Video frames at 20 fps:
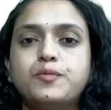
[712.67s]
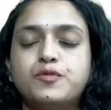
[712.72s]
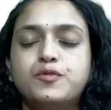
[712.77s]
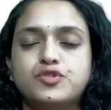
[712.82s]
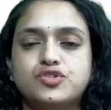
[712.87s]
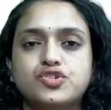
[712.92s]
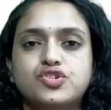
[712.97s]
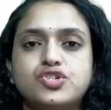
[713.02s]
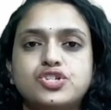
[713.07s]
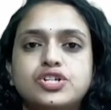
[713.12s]

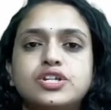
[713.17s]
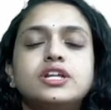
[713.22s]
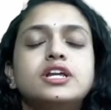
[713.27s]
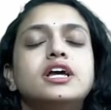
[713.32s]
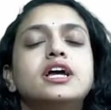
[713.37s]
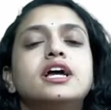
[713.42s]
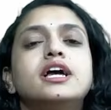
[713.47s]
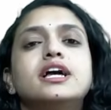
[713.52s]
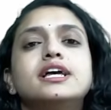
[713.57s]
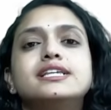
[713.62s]
position.
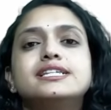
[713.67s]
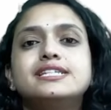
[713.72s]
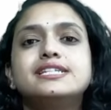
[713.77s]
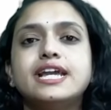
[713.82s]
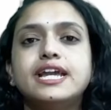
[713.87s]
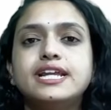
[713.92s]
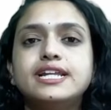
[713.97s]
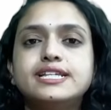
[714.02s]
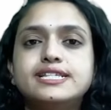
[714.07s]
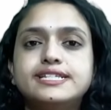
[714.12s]

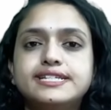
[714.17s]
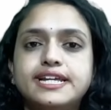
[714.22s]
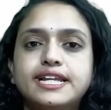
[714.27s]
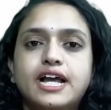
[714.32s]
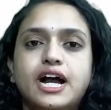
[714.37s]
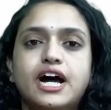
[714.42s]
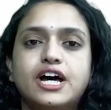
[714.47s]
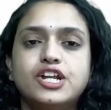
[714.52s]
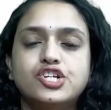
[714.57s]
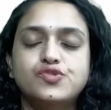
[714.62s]
Stainless steel
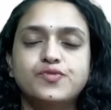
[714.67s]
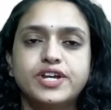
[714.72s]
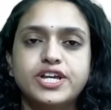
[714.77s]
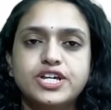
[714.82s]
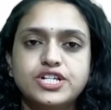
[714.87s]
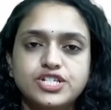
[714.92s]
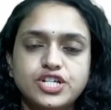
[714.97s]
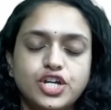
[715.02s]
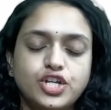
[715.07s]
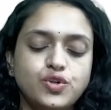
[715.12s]
arch
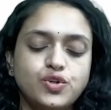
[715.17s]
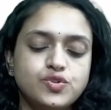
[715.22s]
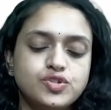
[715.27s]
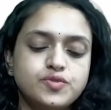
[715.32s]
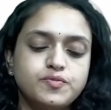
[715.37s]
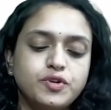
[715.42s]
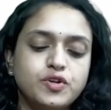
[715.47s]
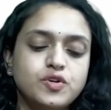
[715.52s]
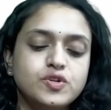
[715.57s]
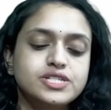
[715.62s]
wires are used
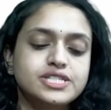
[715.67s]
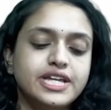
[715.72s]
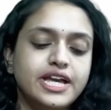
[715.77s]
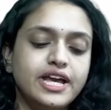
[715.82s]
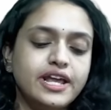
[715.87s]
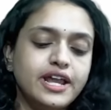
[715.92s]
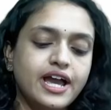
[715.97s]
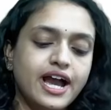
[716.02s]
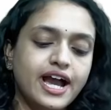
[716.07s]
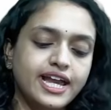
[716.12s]
because they are
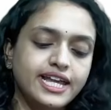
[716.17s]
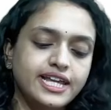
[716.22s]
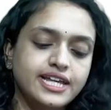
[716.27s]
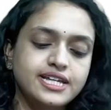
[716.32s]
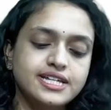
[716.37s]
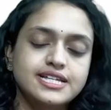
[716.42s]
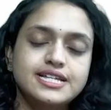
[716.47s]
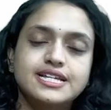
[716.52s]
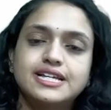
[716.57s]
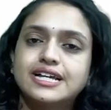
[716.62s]
high
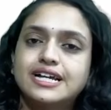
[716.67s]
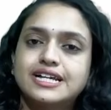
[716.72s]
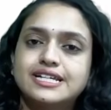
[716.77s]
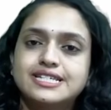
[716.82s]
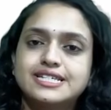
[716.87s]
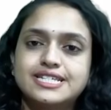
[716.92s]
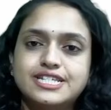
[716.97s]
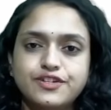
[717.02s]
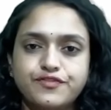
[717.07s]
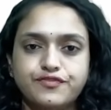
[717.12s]

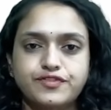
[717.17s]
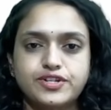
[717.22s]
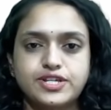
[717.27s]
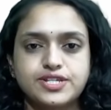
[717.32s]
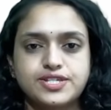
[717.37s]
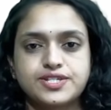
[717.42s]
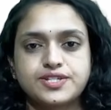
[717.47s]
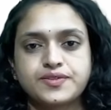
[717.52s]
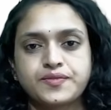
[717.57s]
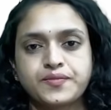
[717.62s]

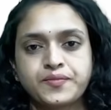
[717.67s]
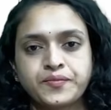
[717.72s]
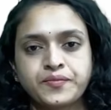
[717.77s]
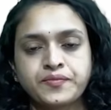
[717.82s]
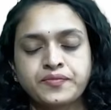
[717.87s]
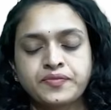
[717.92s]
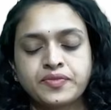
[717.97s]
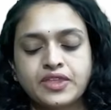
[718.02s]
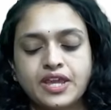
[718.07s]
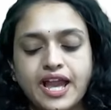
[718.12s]
stiffness
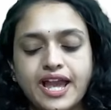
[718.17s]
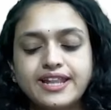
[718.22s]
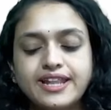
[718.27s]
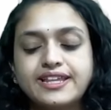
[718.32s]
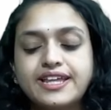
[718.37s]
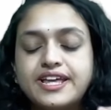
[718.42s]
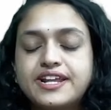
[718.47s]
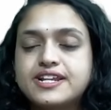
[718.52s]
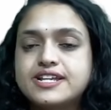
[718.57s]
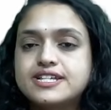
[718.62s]
and
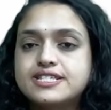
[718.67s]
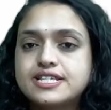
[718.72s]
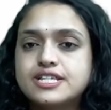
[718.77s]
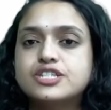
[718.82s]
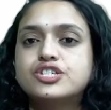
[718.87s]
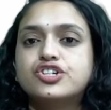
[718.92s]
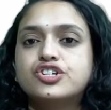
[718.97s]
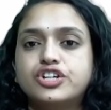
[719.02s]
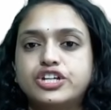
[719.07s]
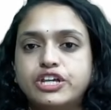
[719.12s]
they
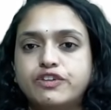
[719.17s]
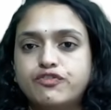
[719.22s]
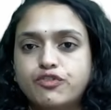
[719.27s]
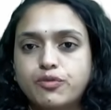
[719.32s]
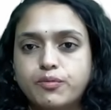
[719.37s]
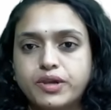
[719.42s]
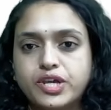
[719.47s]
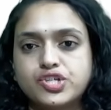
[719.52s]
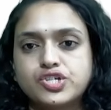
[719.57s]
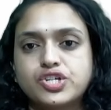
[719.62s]
resist
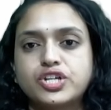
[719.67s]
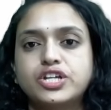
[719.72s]
deformation